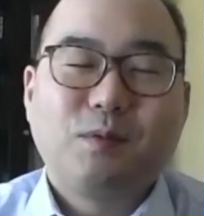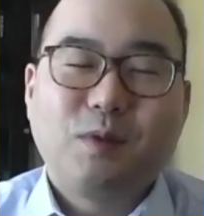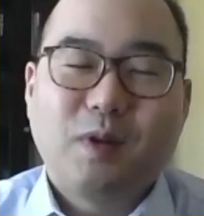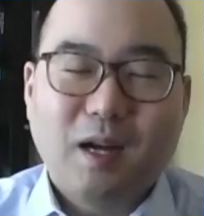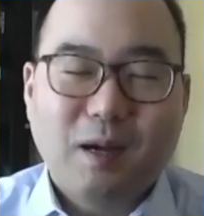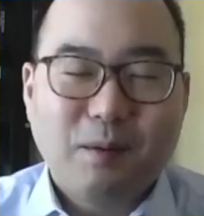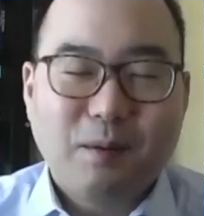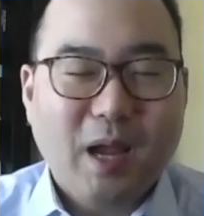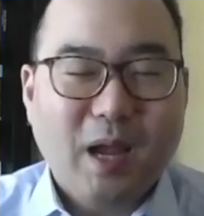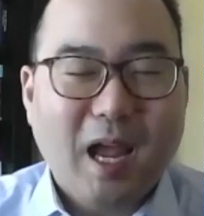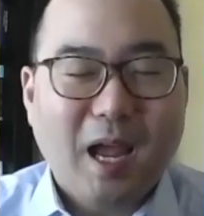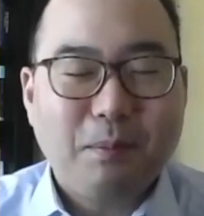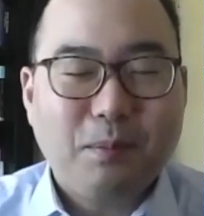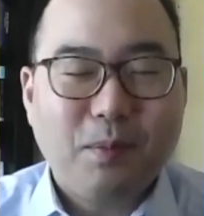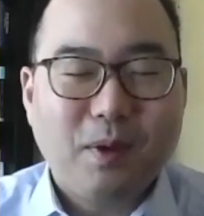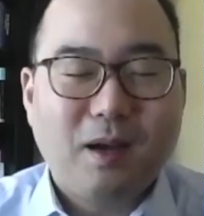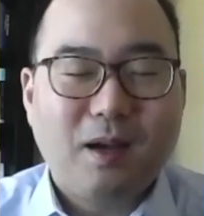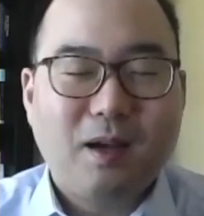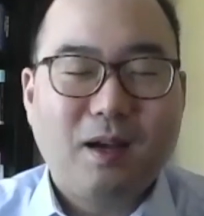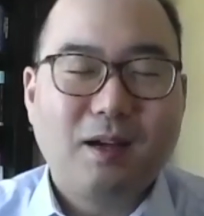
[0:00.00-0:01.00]

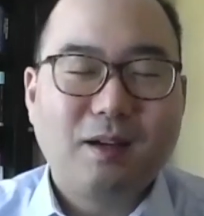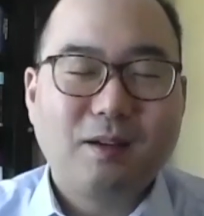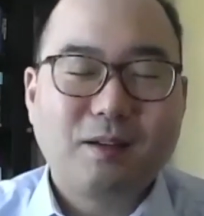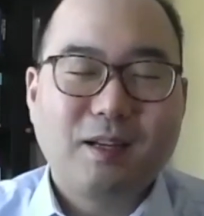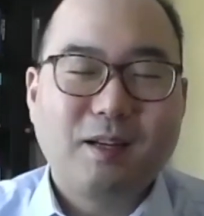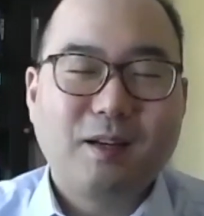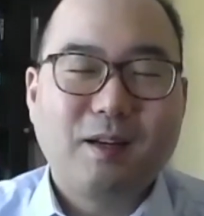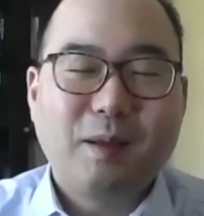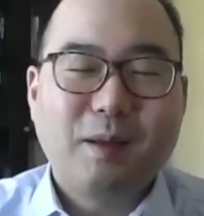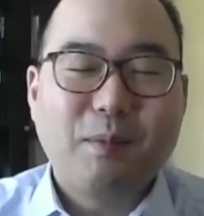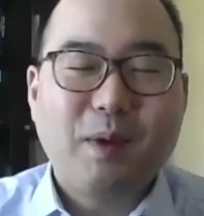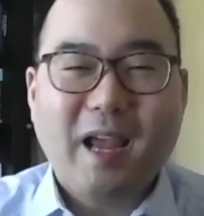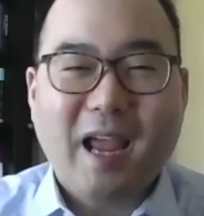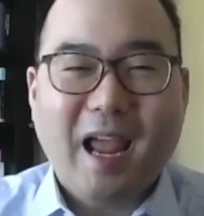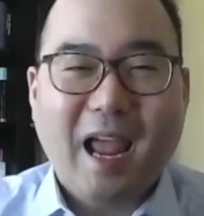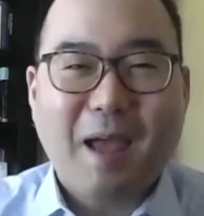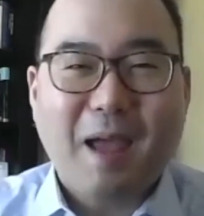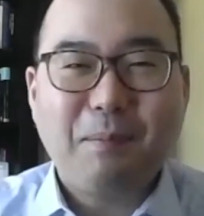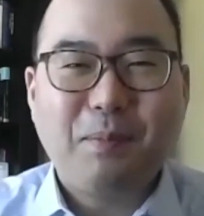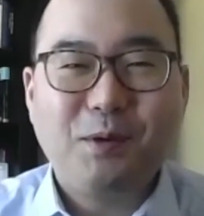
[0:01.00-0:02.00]
I
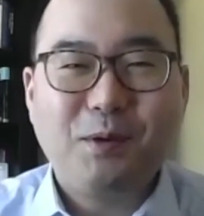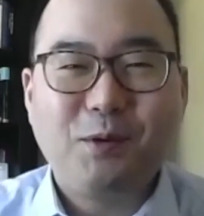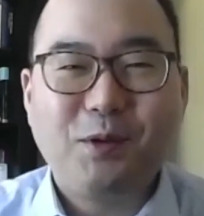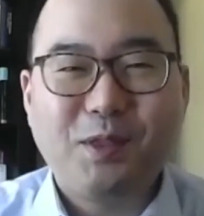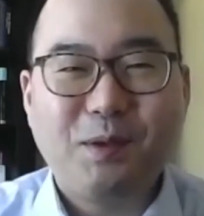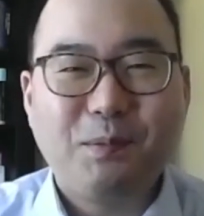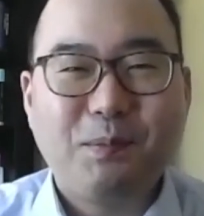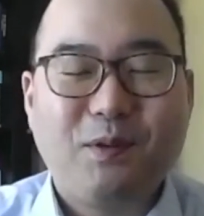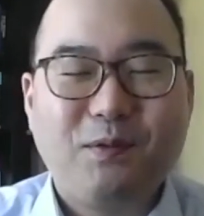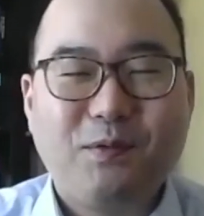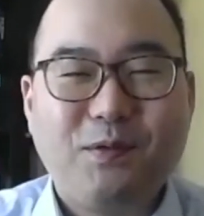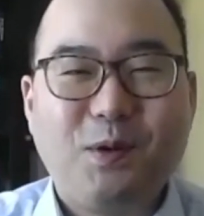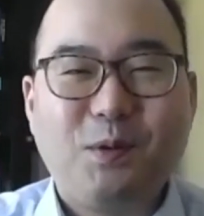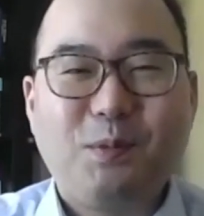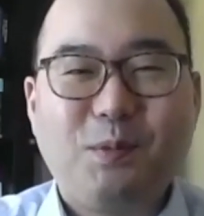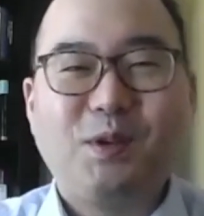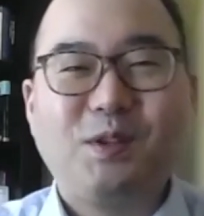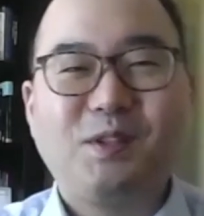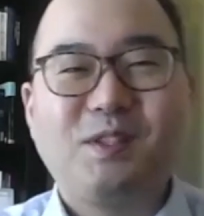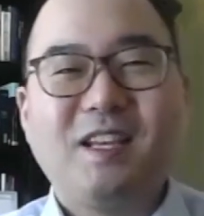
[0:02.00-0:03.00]
happy with the
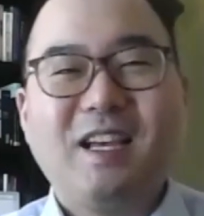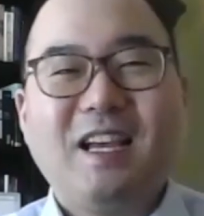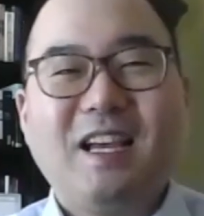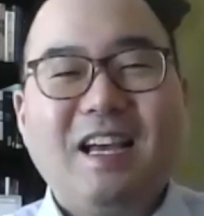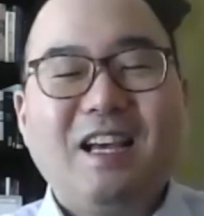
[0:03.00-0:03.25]
performance?